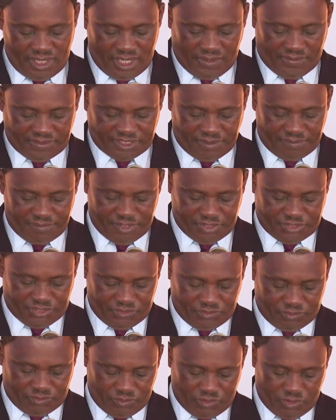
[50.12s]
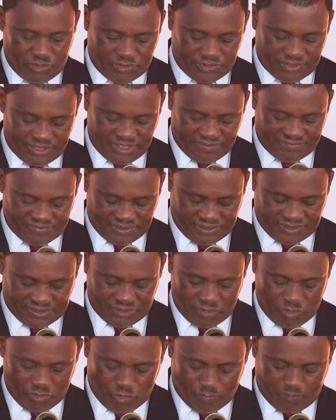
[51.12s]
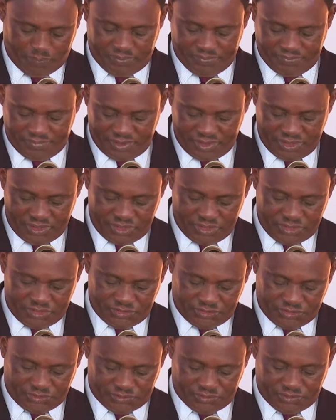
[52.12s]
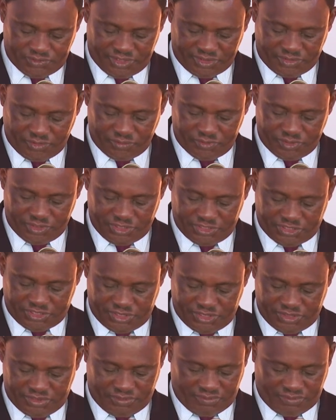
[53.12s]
Our submission to God gives us hope through the recognition